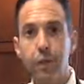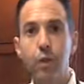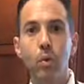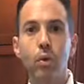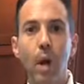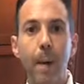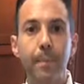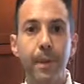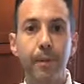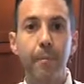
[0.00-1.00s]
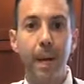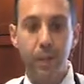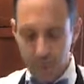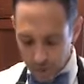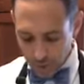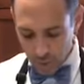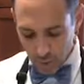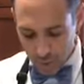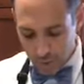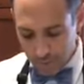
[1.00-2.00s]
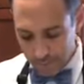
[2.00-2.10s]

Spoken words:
2 drops of my ginger oil.